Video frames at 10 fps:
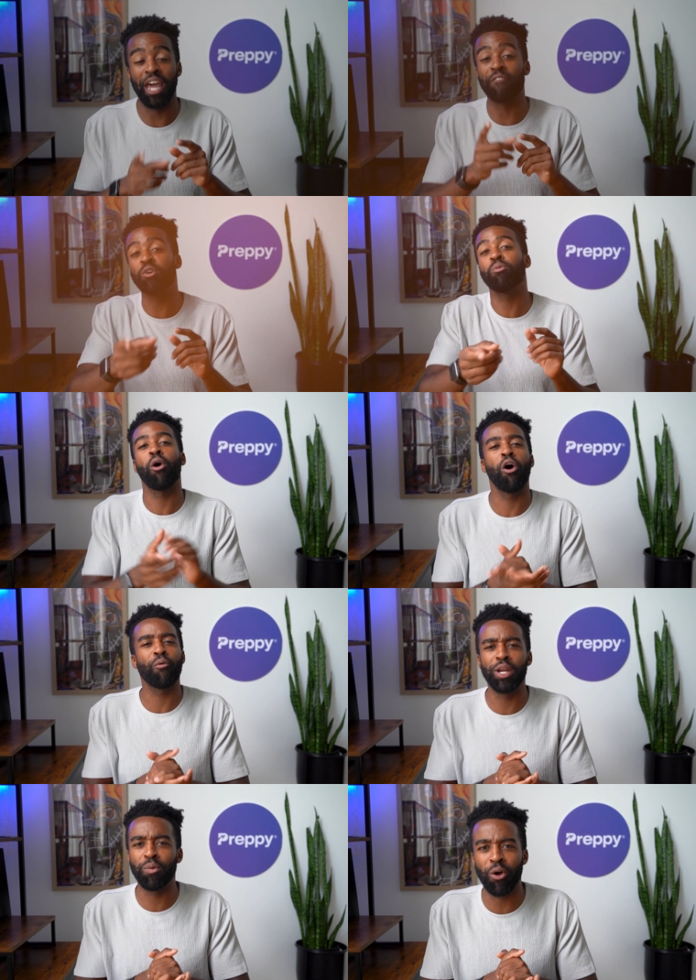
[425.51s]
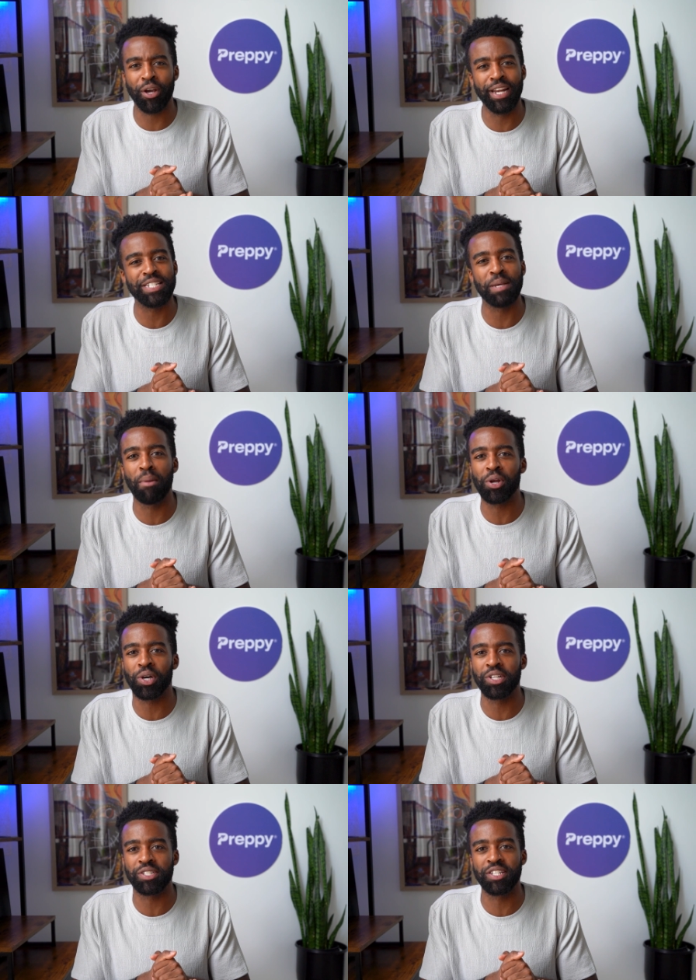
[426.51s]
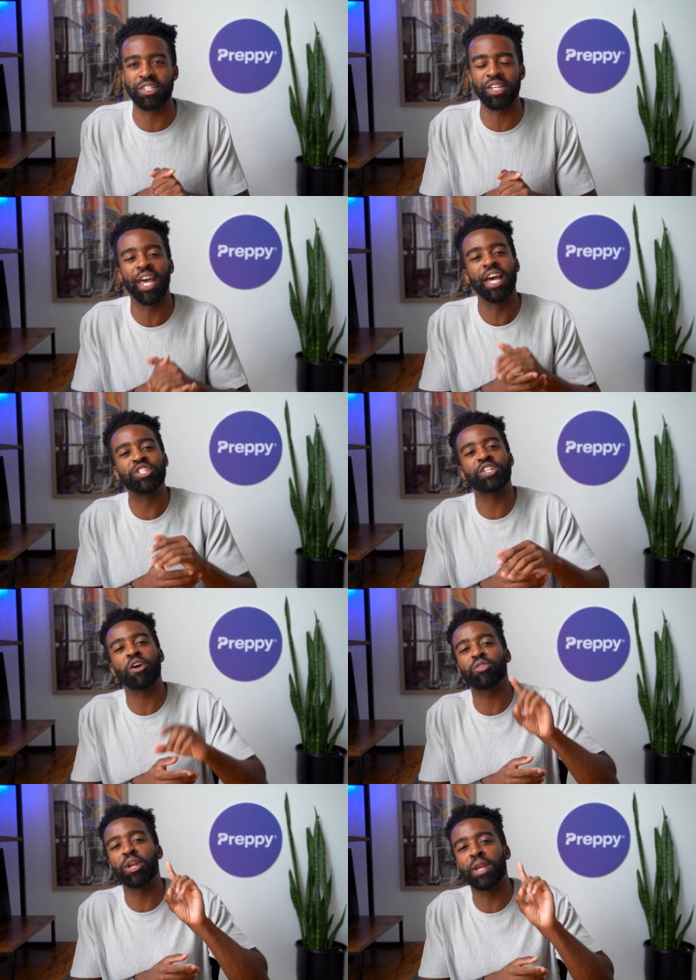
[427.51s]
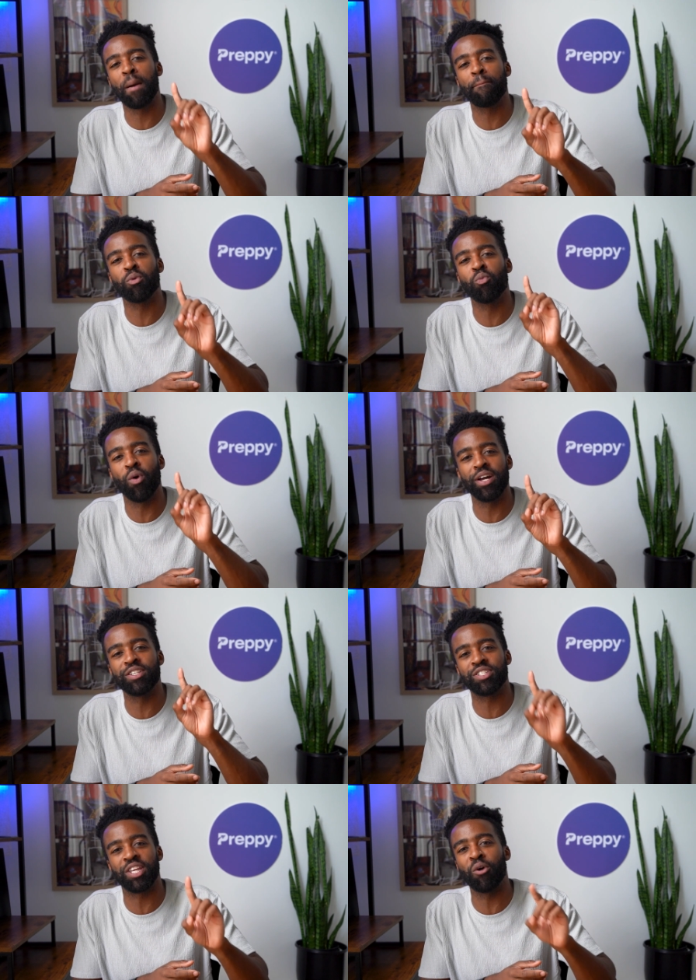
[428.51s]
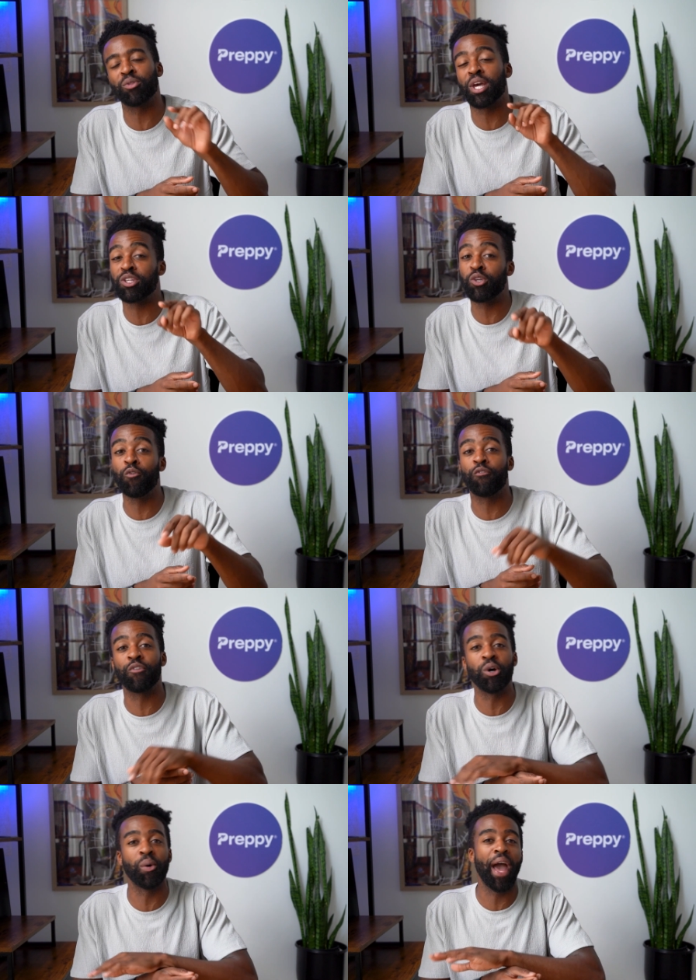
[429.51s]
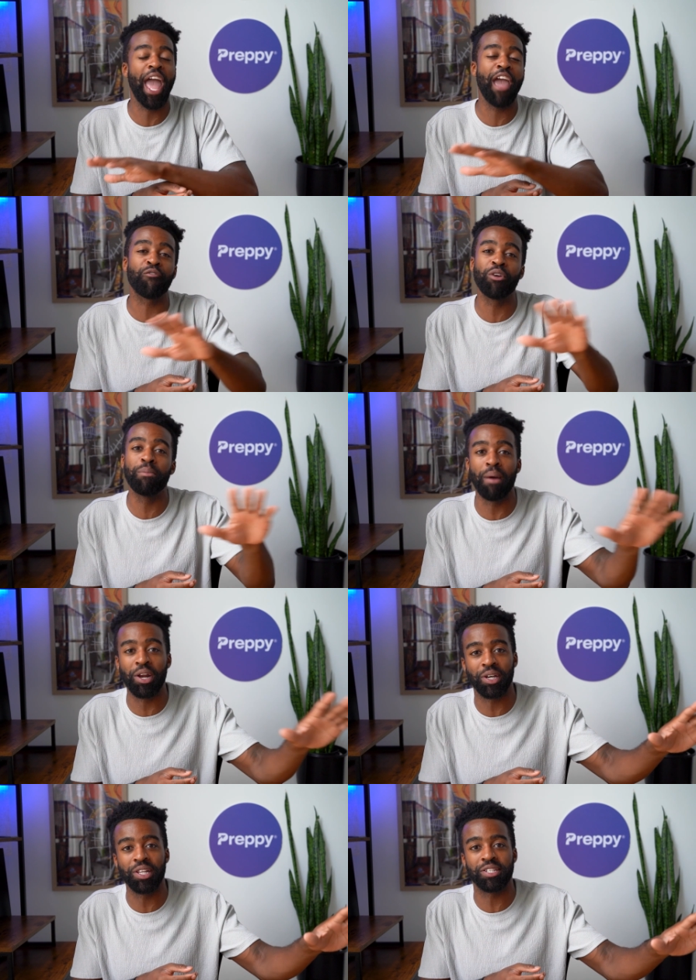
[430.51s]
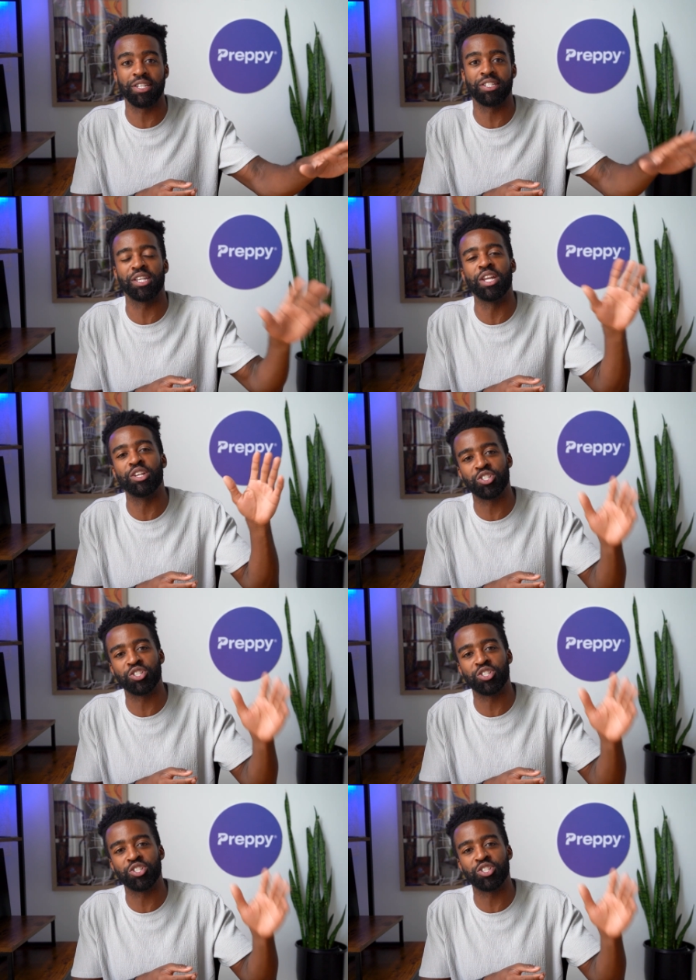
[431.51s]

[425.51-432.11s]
And if you are already working as a medical assistant, share the number one skill that you feel every medical assistant